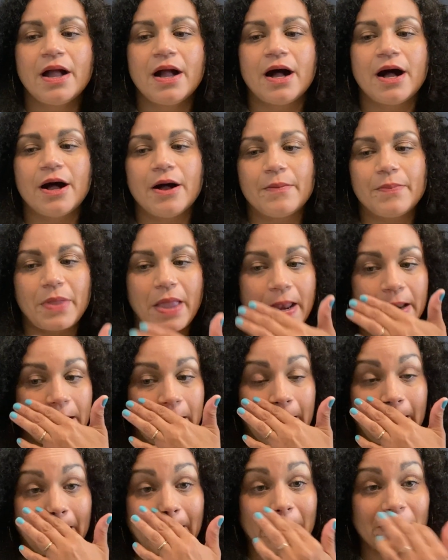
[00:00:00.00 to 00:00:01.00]
And
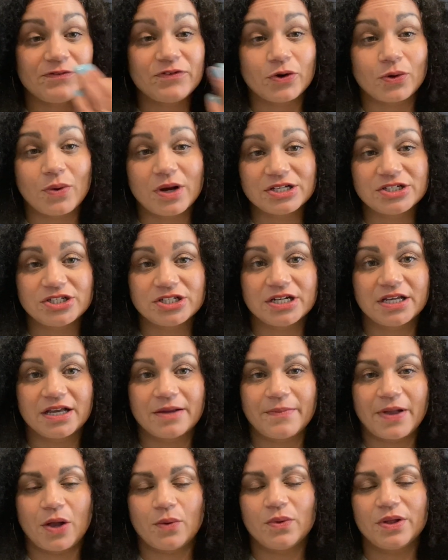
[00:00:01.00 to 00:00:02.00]
then if you're questioning
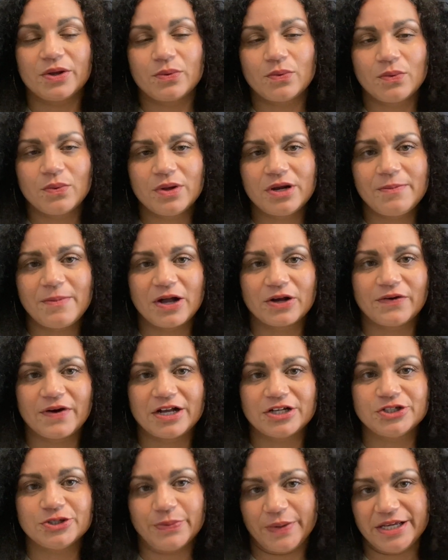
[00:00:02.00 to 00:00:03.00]
about well, what about
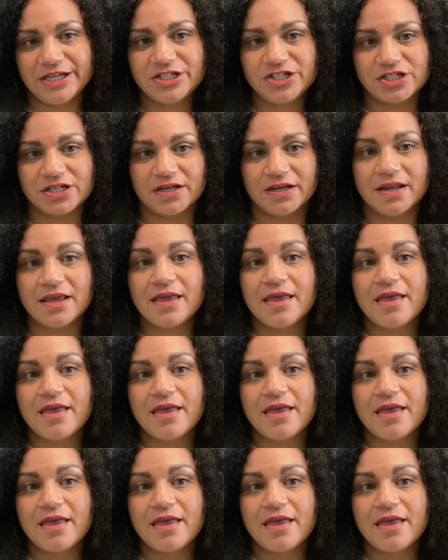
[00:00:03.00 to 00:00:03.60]
graduation?